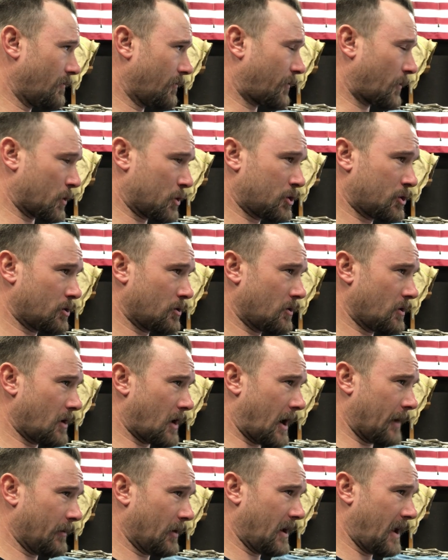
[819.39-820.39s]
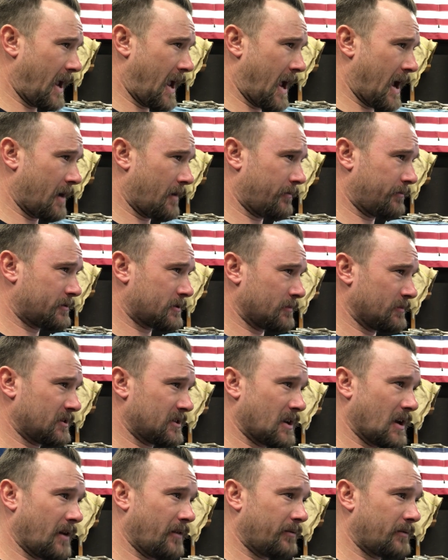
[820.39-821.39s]
for sure, I'm gonna have some
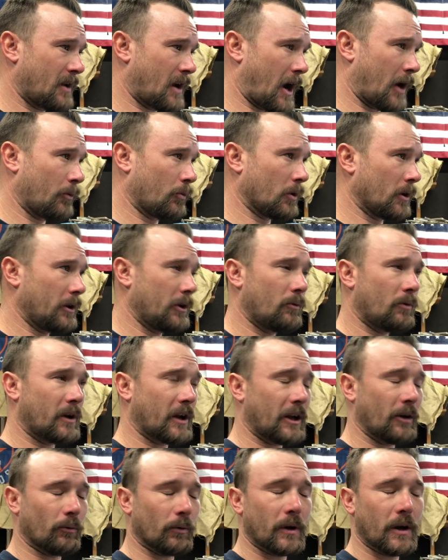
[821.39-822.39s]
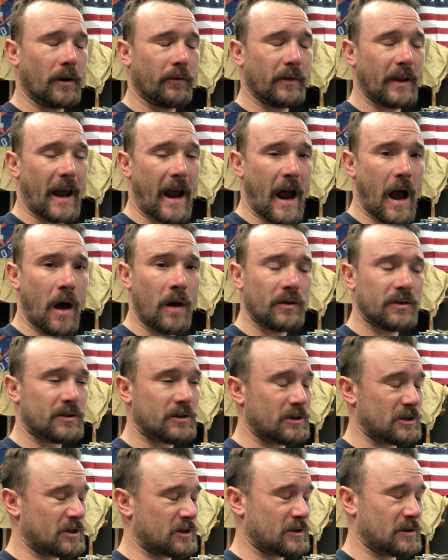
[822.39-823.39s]
stuff that I really want to get rid of in the
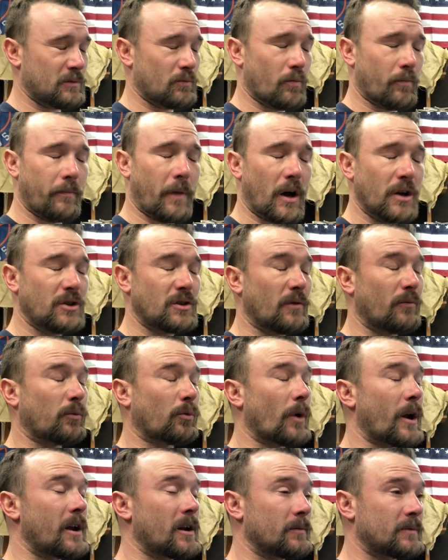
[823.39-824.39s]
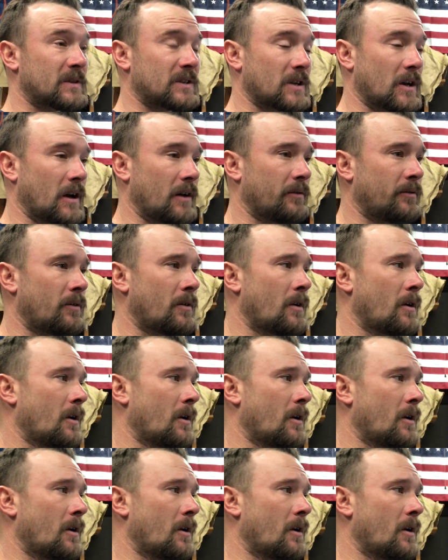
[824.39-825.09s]
house. There's just a bunch of random stuff.